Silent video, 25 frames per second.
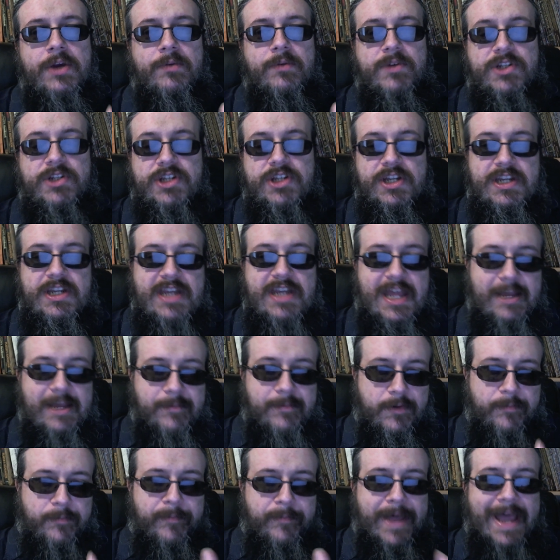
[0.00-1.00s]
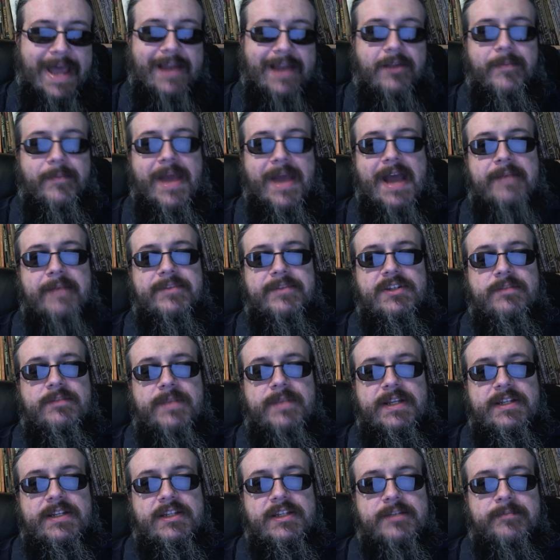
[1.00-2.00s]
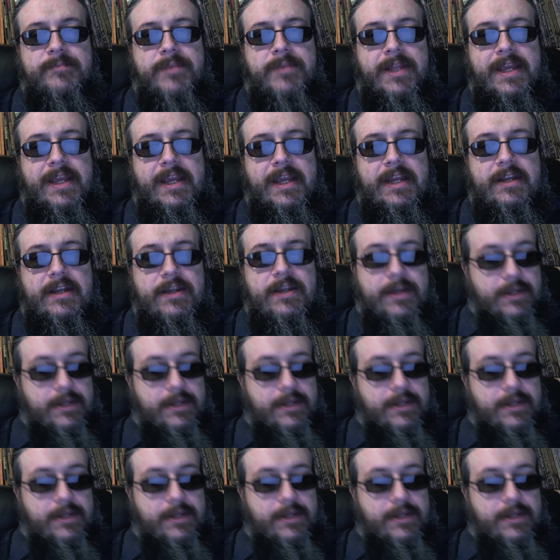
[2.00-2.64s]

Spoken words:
which can enable battle maps to be displayed.